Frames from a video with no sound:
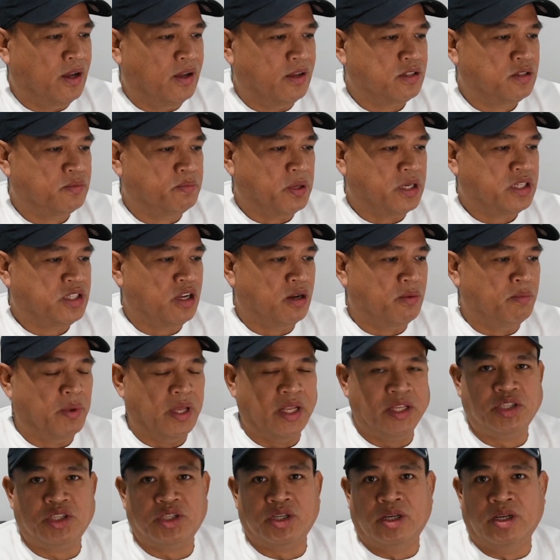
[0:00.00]
special
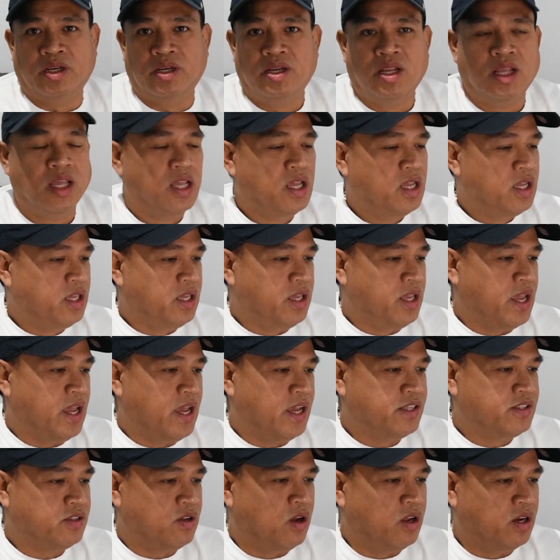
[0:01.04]
mention, he
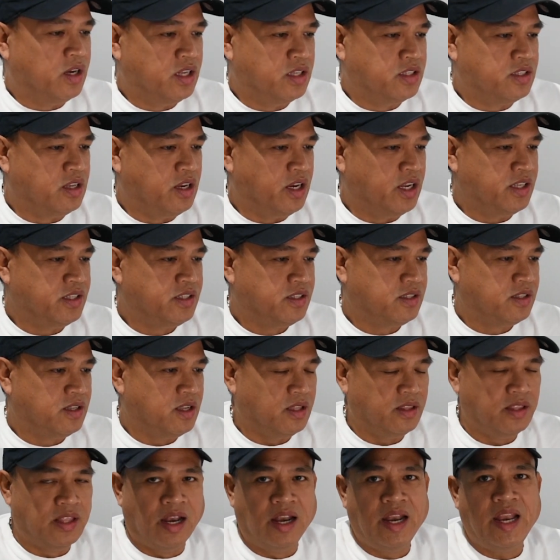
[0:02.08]
has on his list
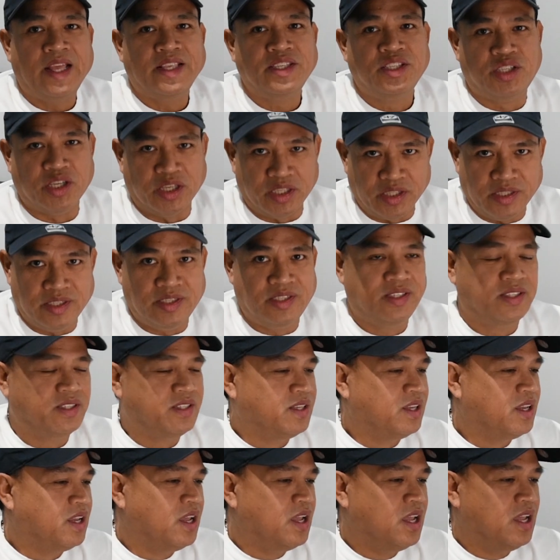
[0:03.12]
the
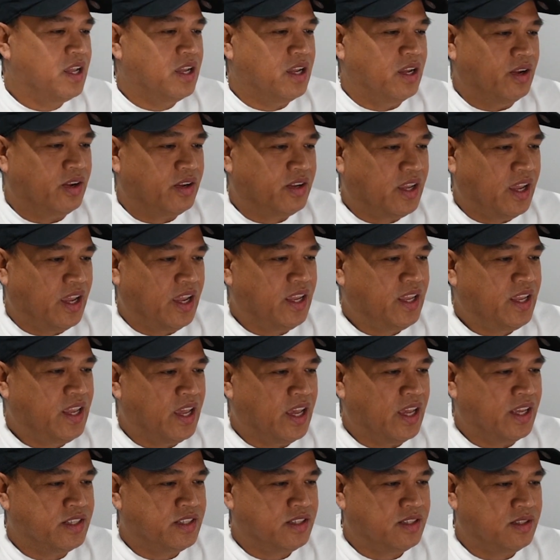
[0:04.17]
legends. Okay, he
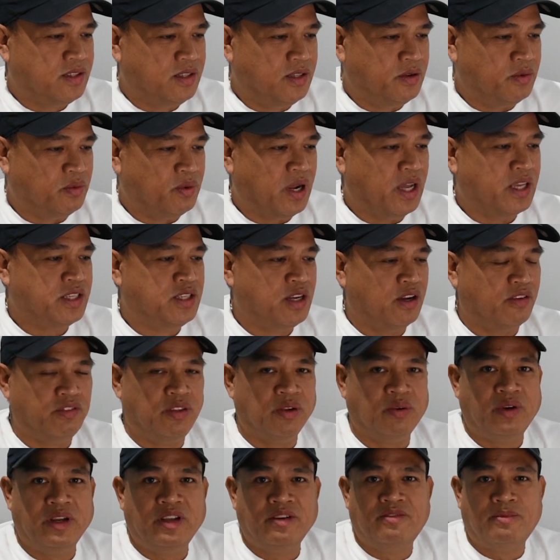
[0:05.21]
has the Raja of
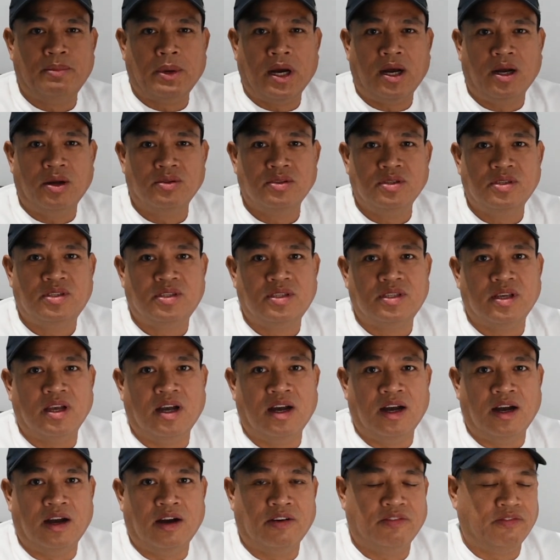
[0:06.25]
the Rebounds,
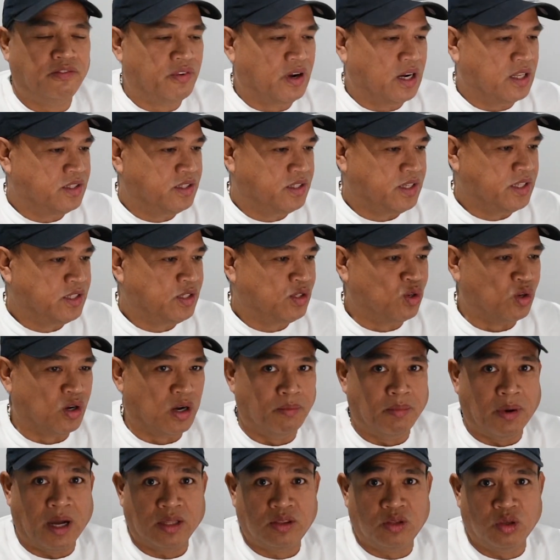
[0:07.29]
Francisco
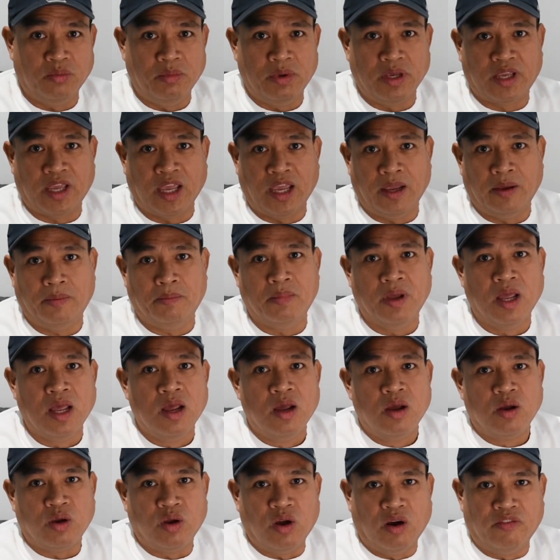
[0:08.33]
Rabat, who became
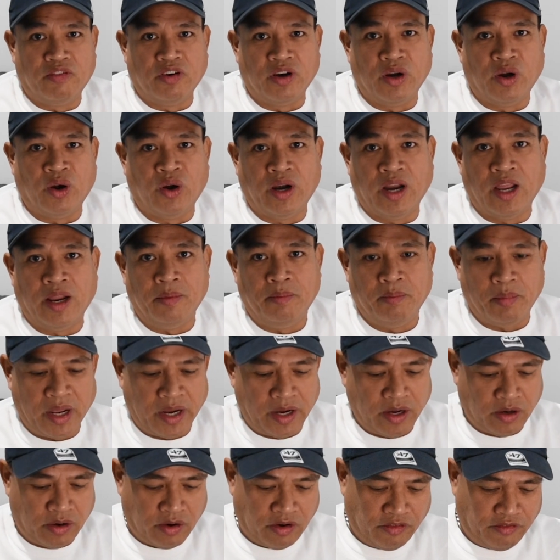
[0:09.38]
governor and
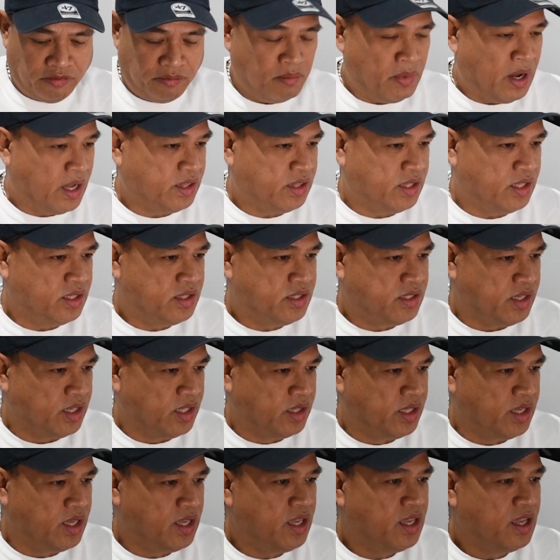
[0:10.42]
mayor of Mati
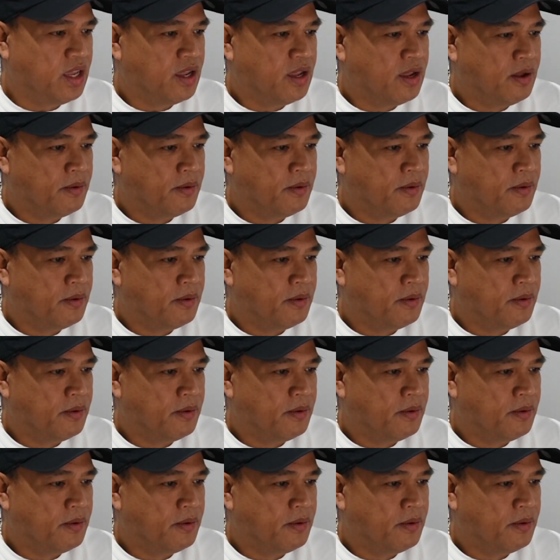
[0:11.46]
City.